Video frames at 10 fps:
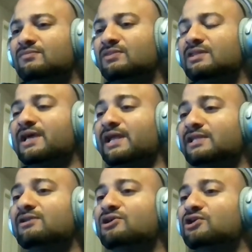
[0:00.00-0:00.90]
then
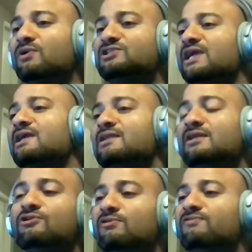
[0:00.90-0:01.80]
you're checking
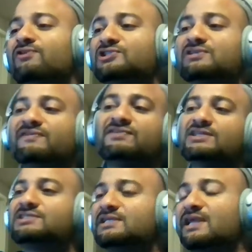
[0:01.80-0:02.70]
in your version of the
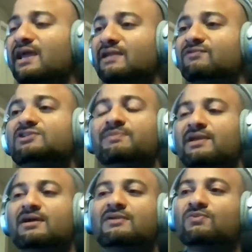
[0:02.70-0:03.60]
SDK, and which may
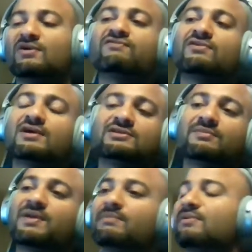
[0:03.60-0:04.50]
not work for other
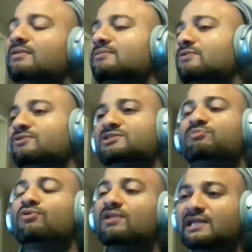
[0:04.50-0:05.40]
people who is
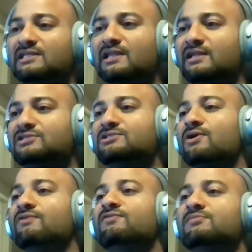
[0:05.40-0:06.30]
pulling the latest
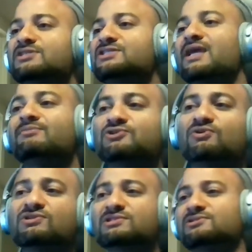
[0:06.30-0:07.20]
code from the same
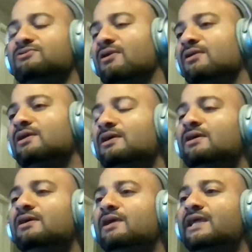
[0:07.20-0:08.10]
source control.
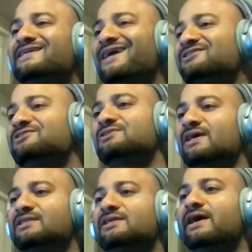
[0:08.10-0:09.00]
In cases
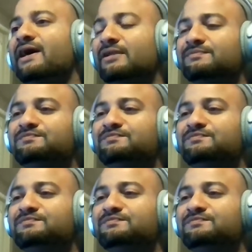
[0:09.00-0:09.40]
like that,